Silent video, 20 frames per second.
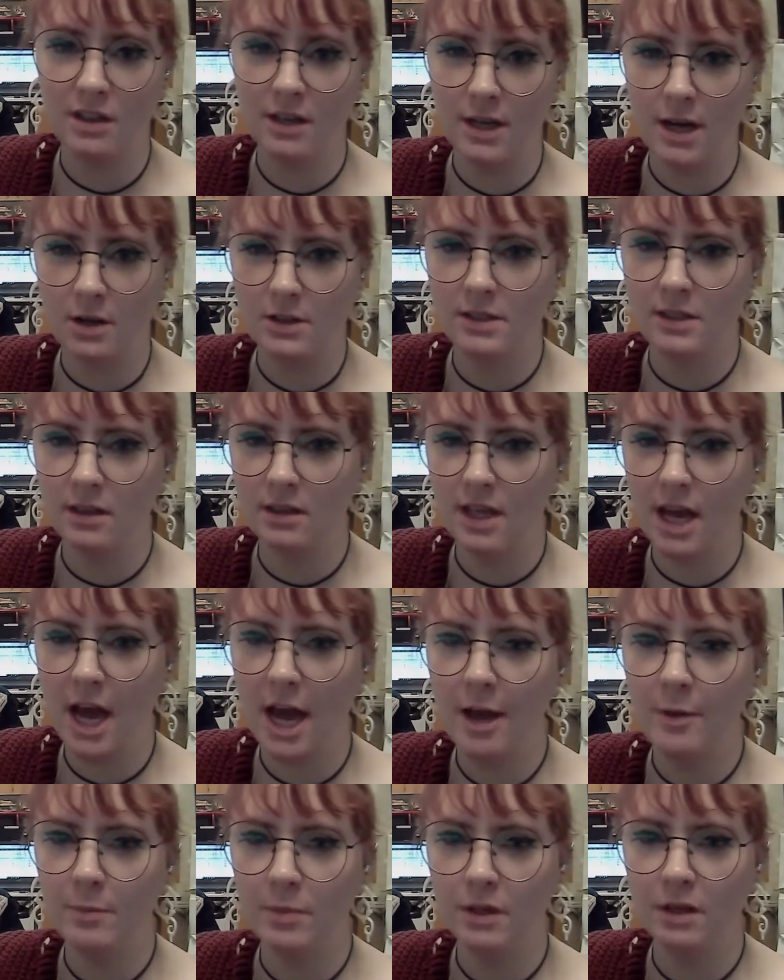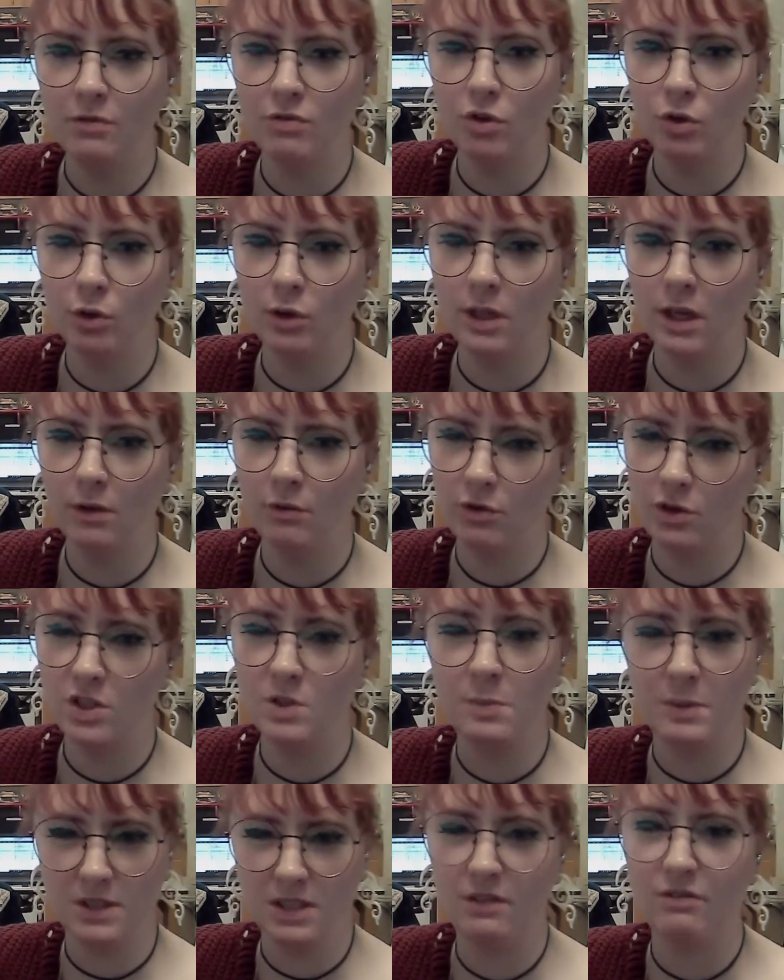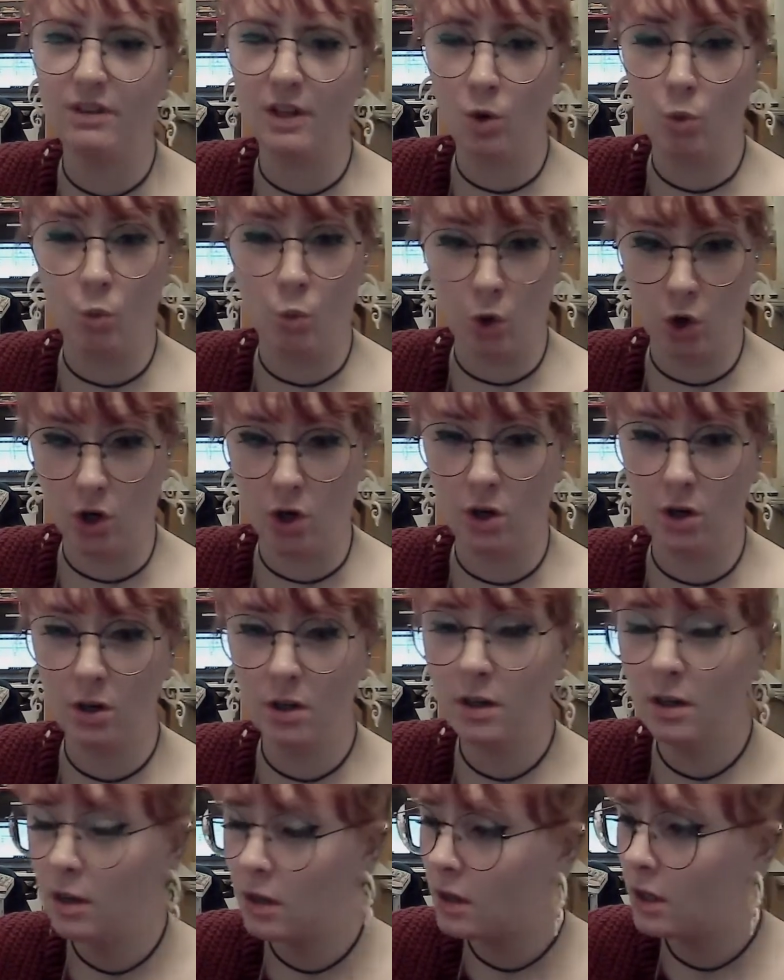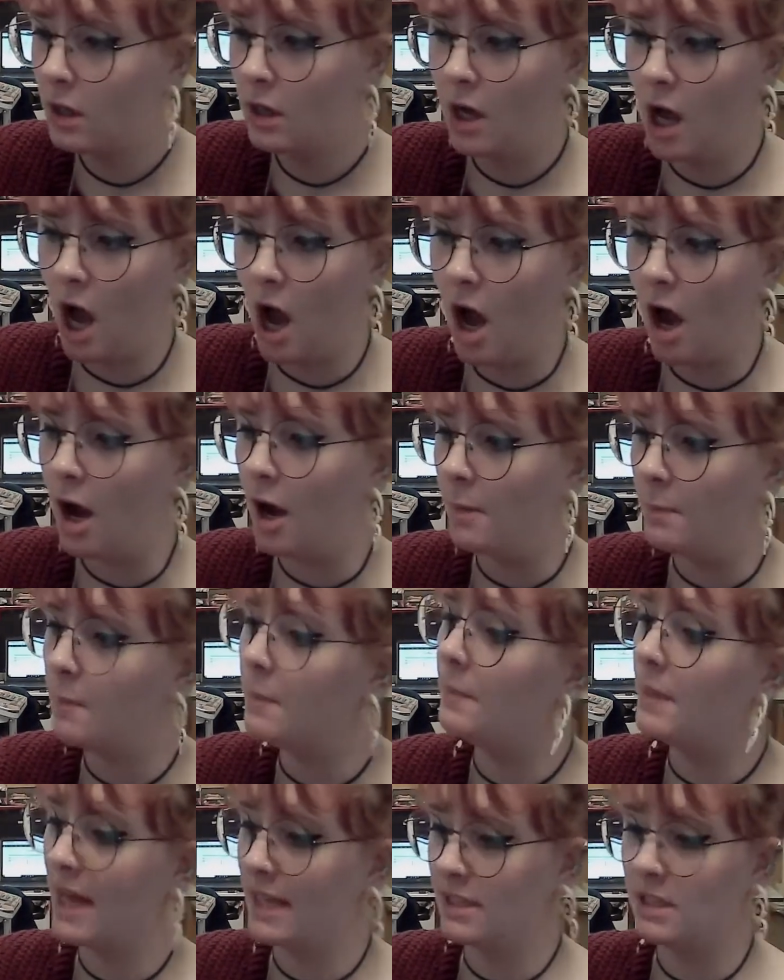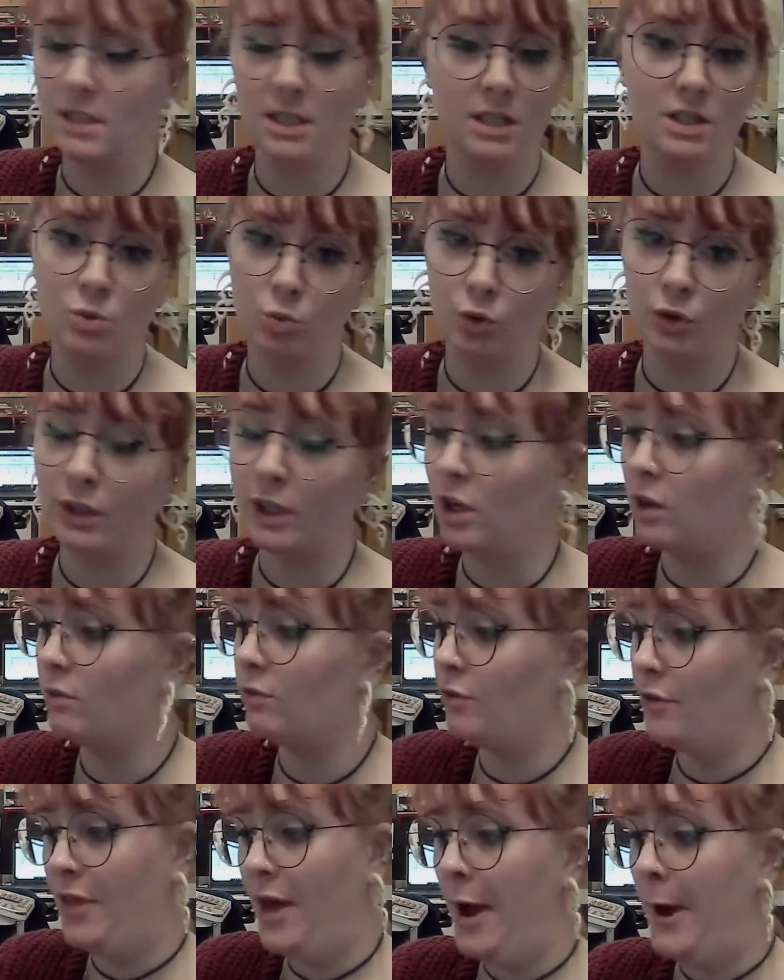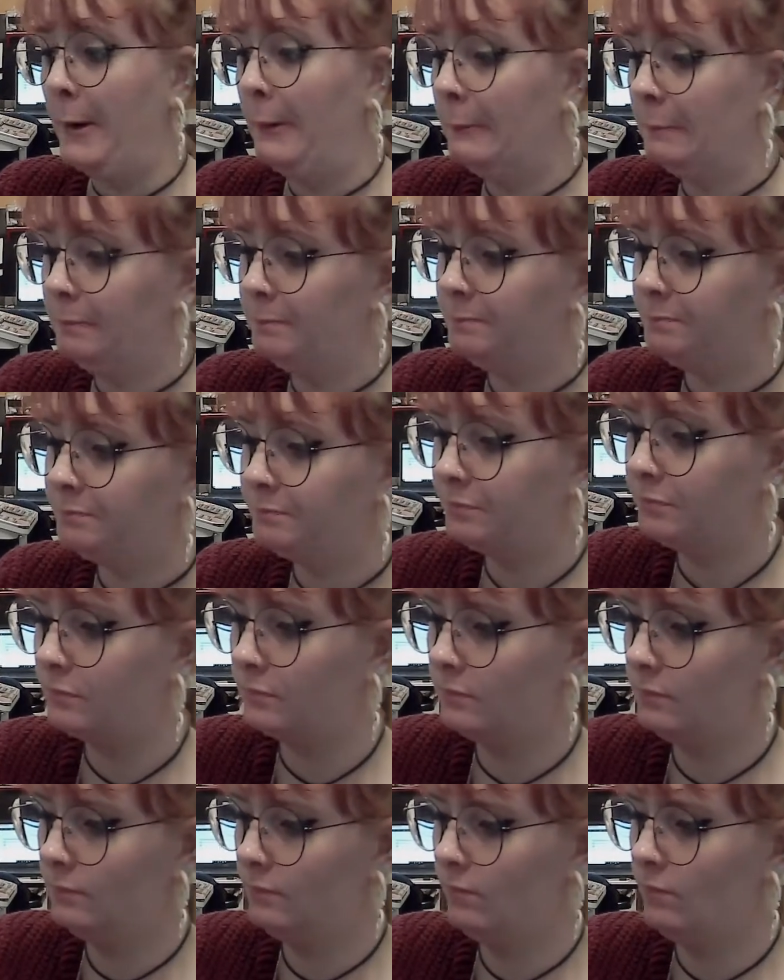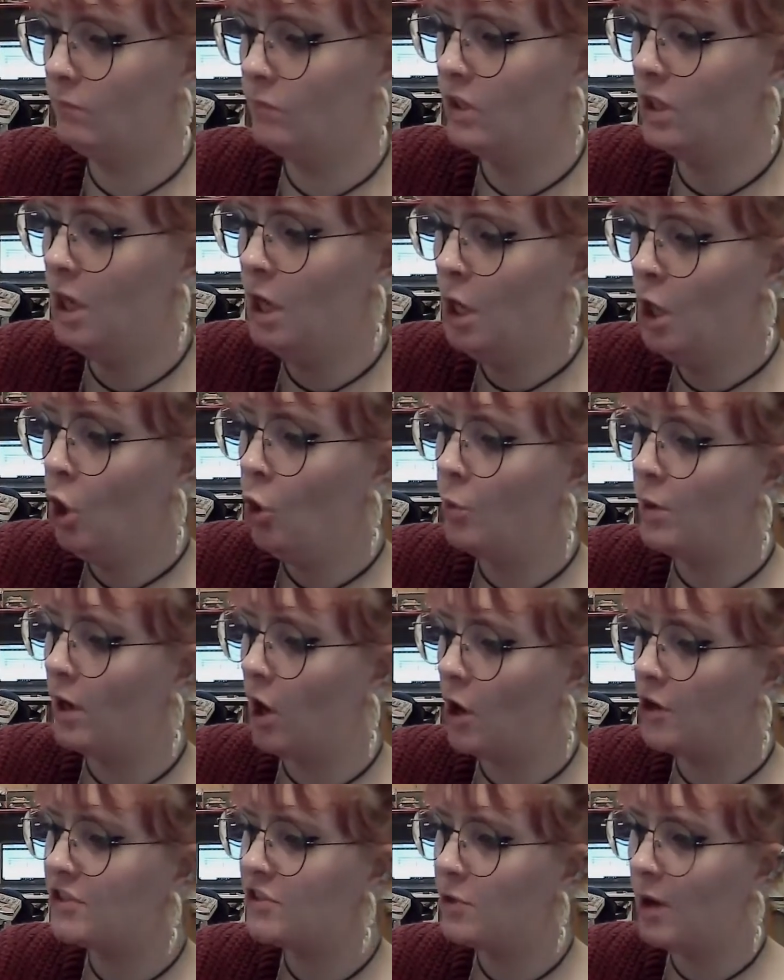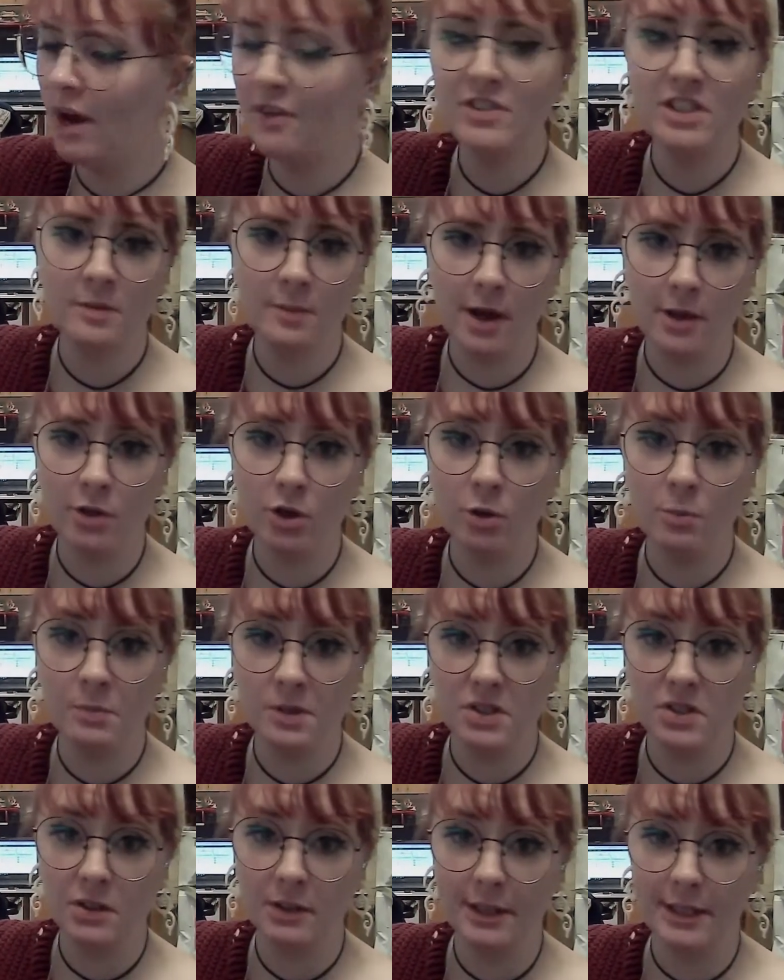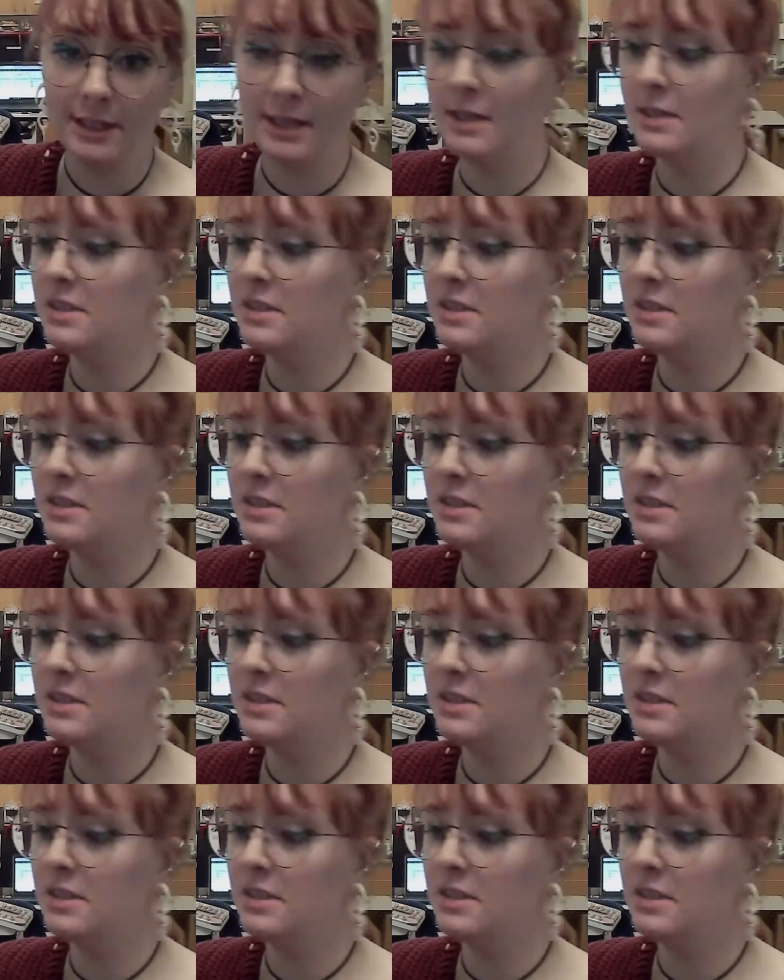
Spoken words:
else like that. But if you're looking for a specific word, it's really good for that. We also have some other miscellaneous